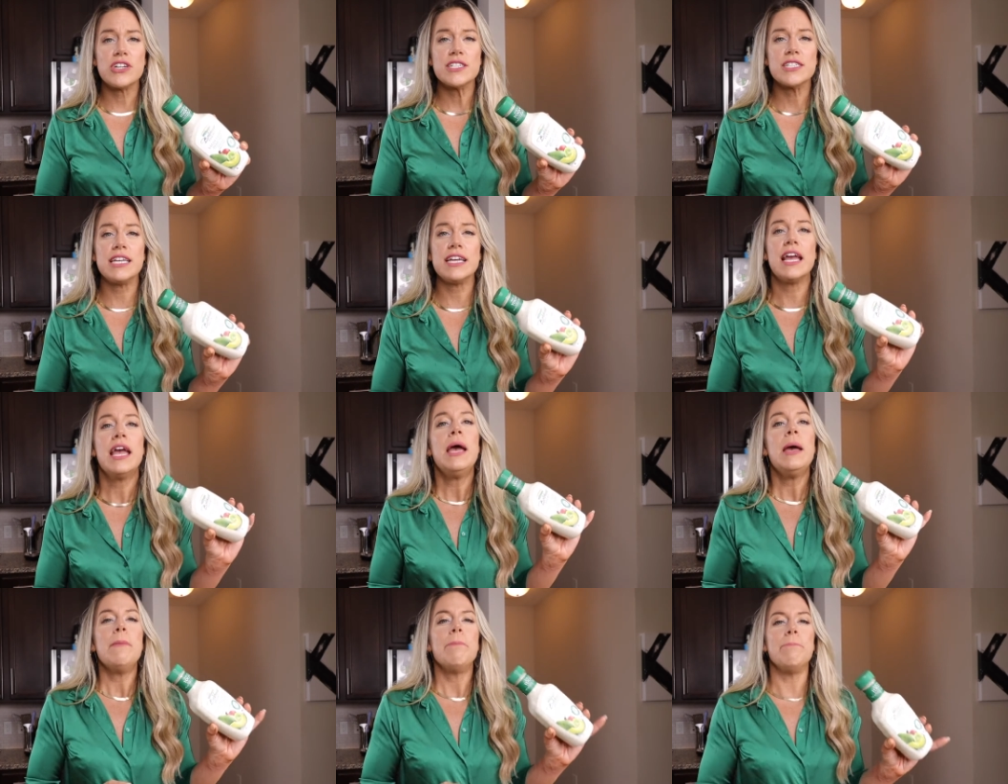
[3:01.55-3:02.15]

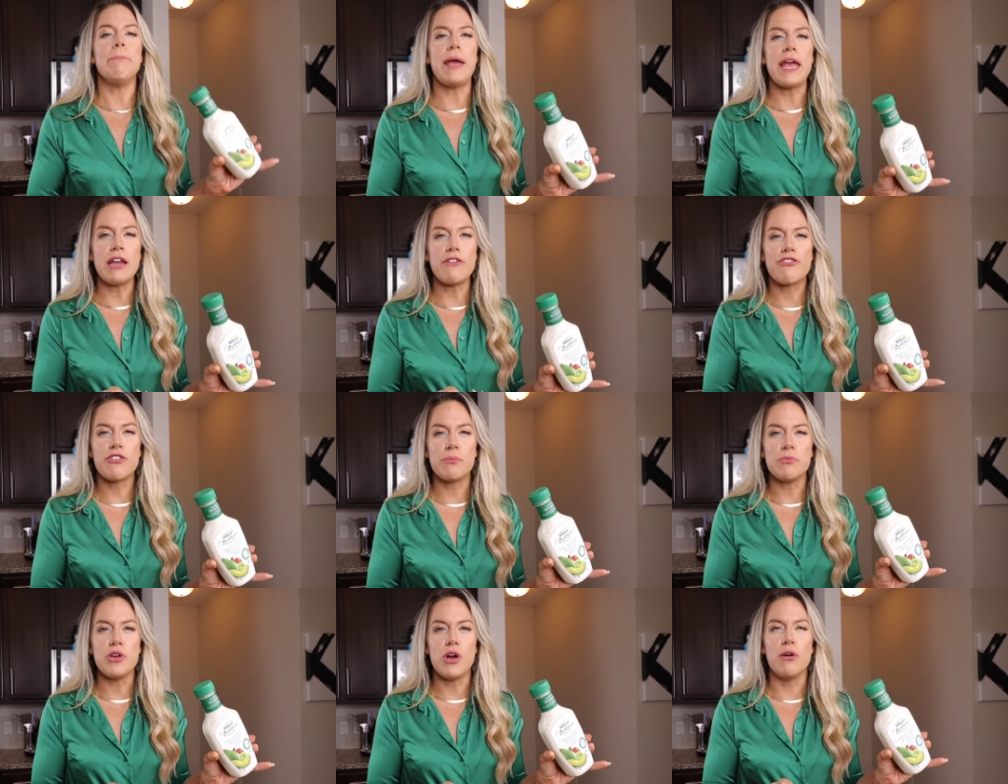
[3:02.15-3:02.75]
dressing
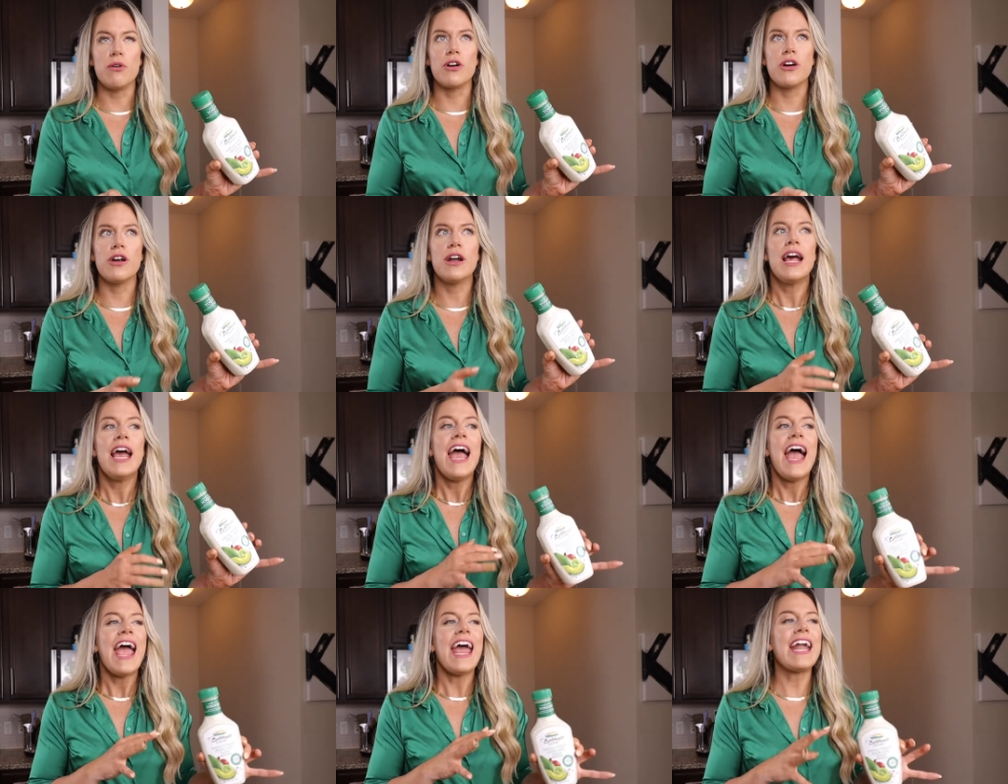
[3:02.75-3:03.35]
made from
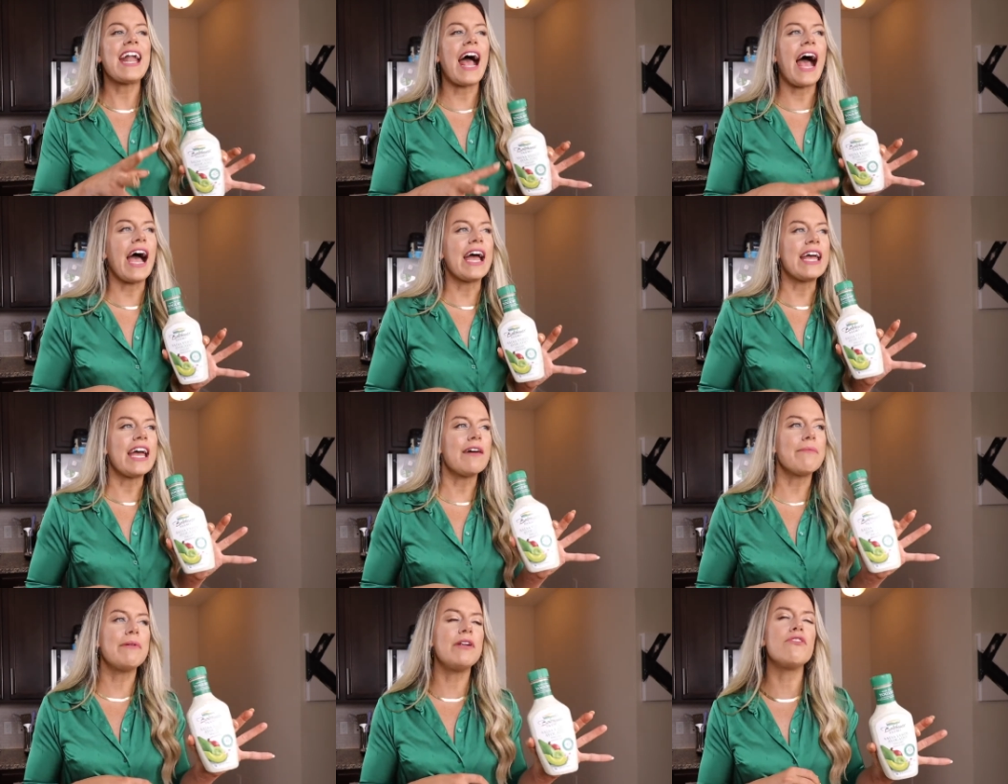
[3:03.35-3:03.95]
yogurt, and I
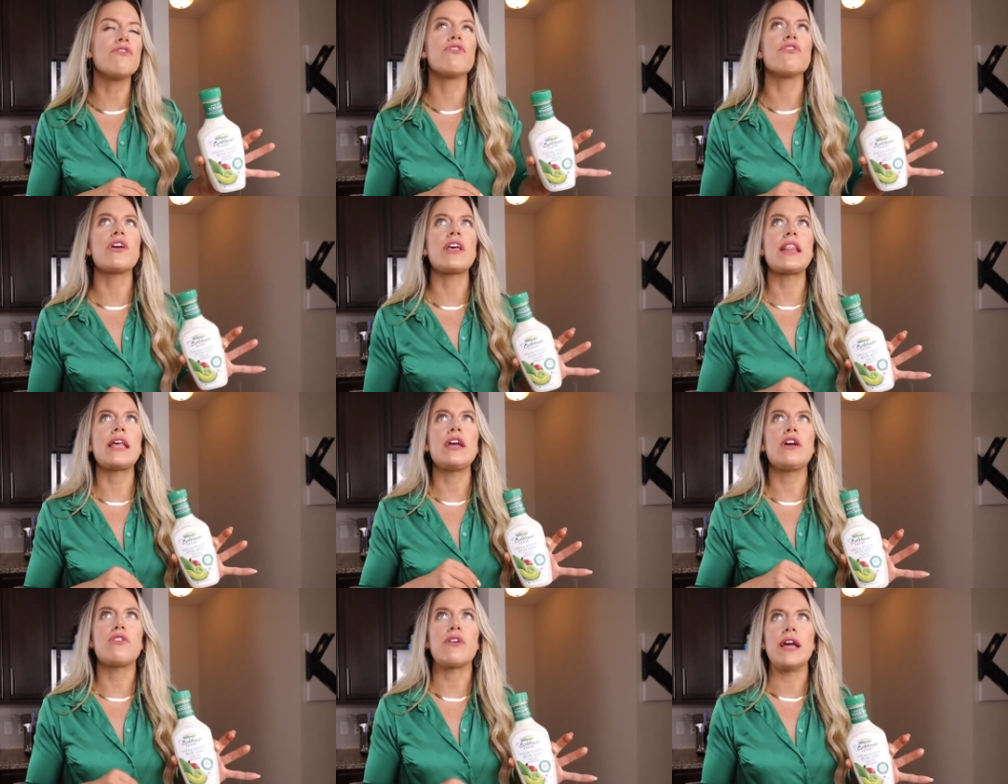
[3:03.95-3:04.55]
have been
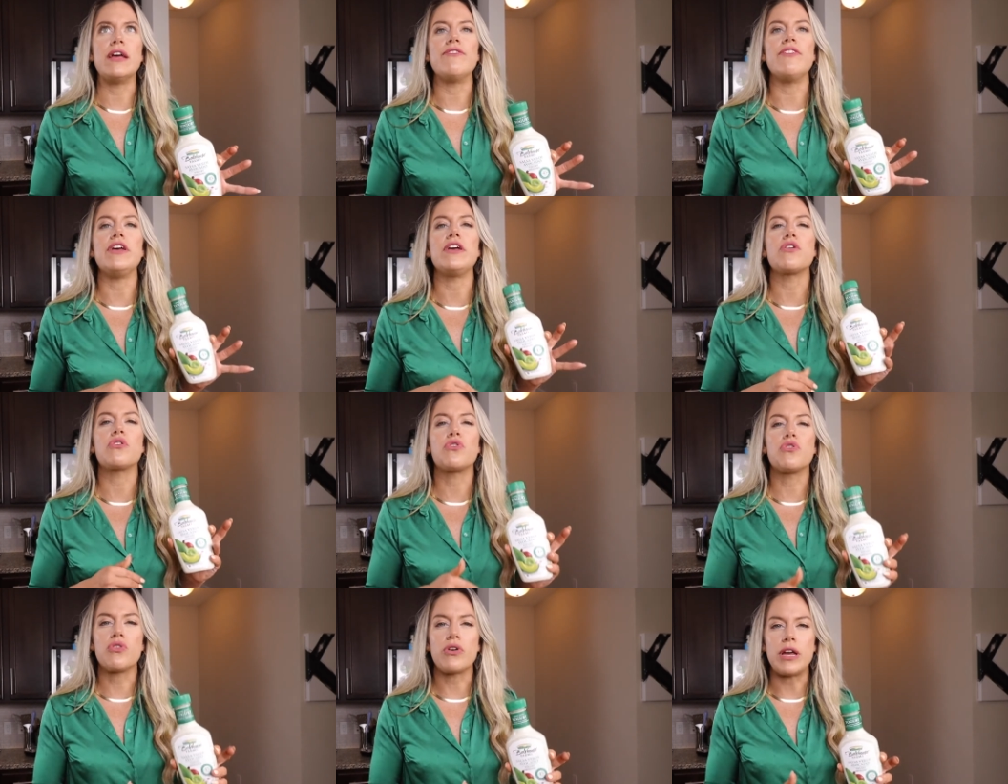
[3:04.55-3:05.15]
really
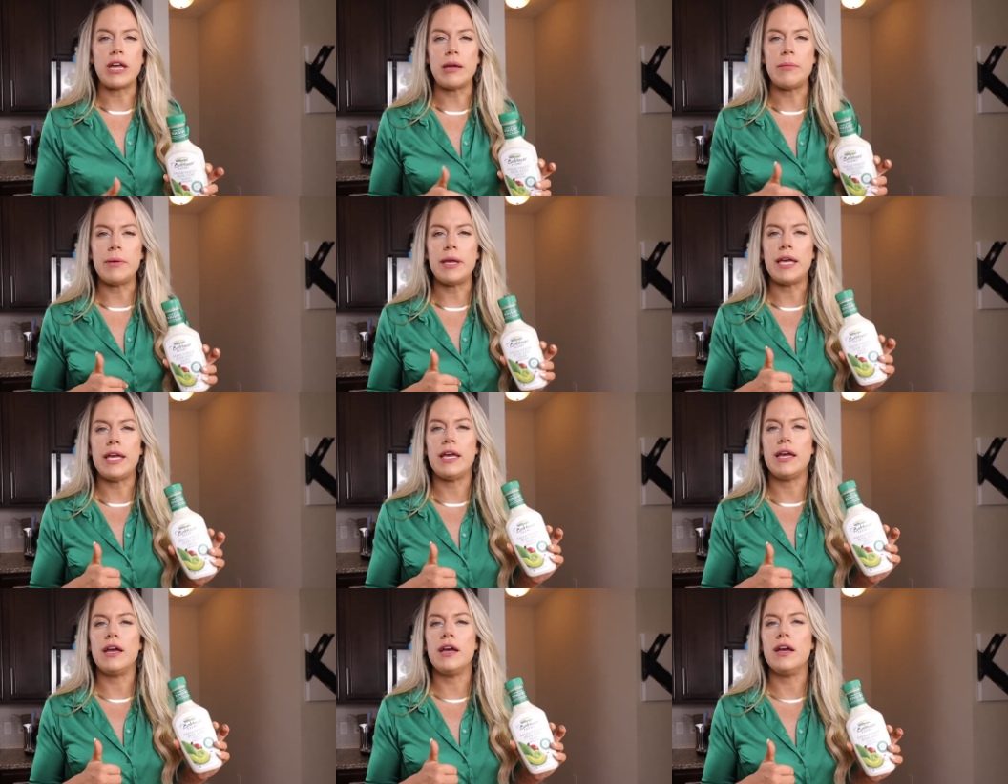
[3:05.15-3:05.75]
craving
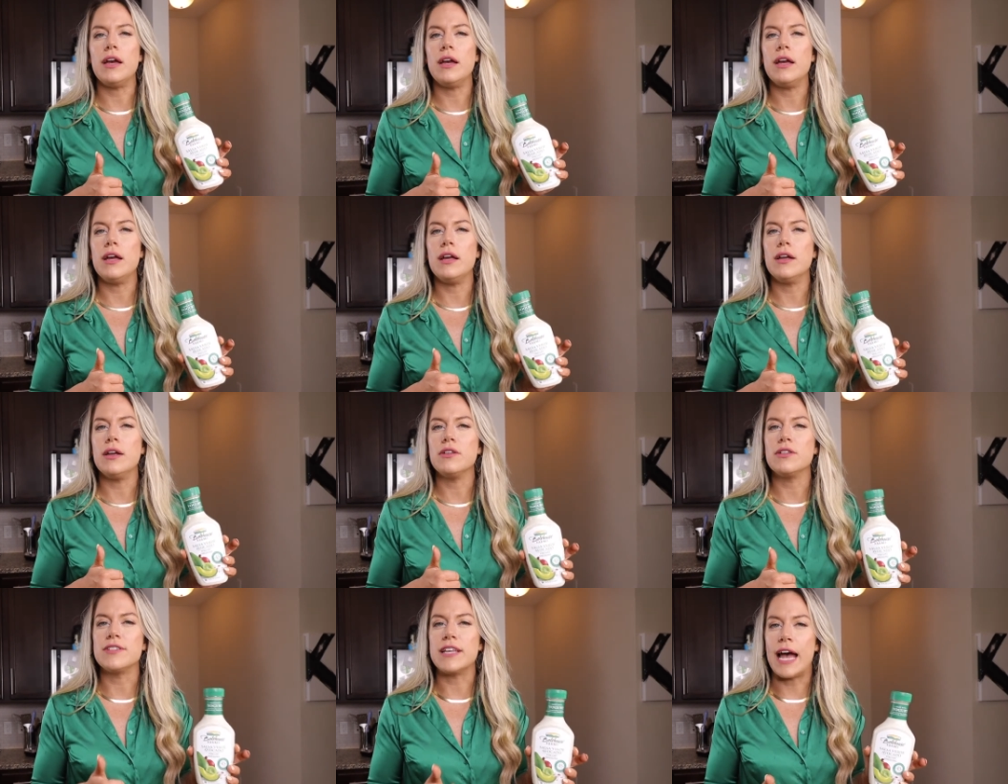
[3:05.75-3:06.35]
creamy
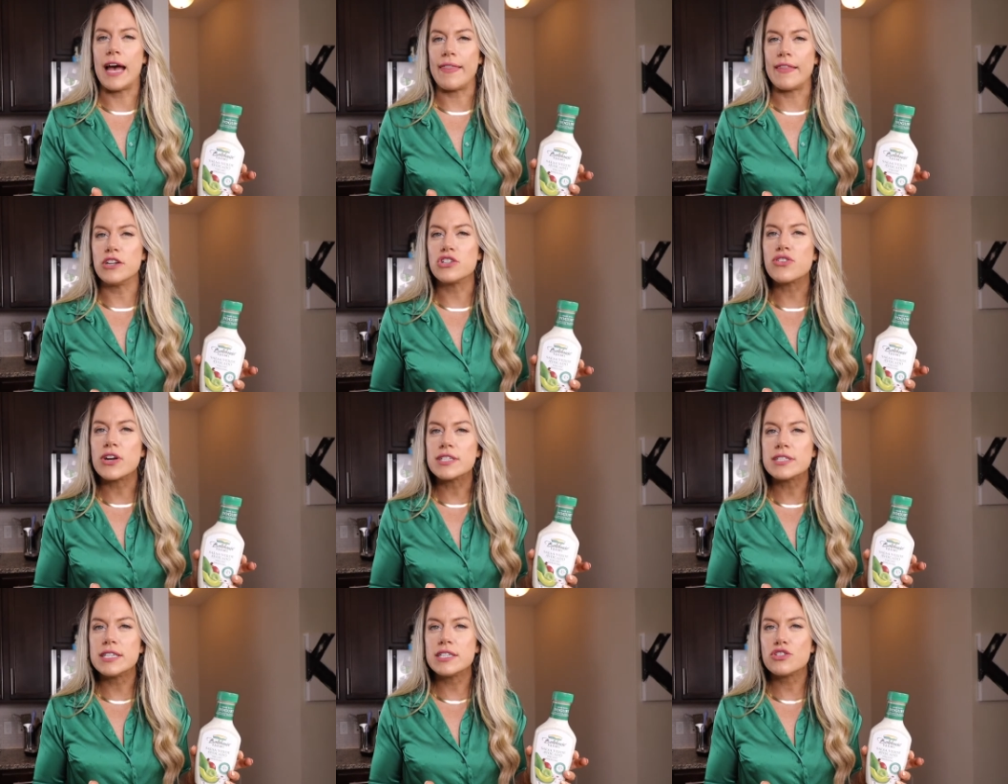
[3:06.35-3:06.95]
salad
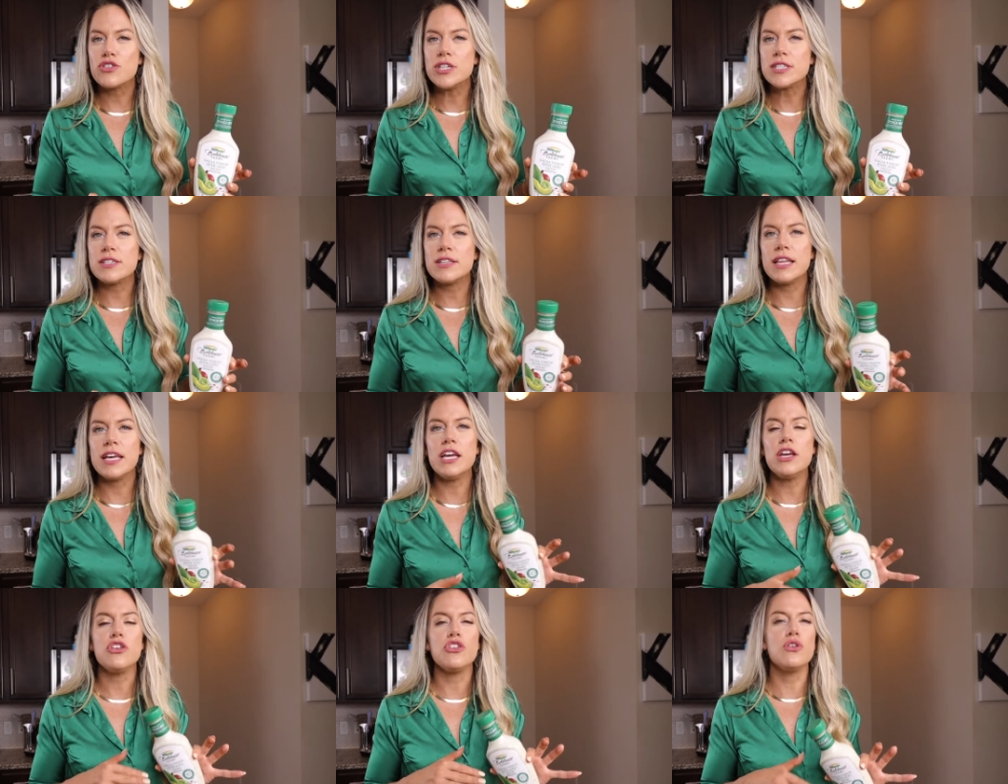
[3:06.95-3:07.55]
dressings recently.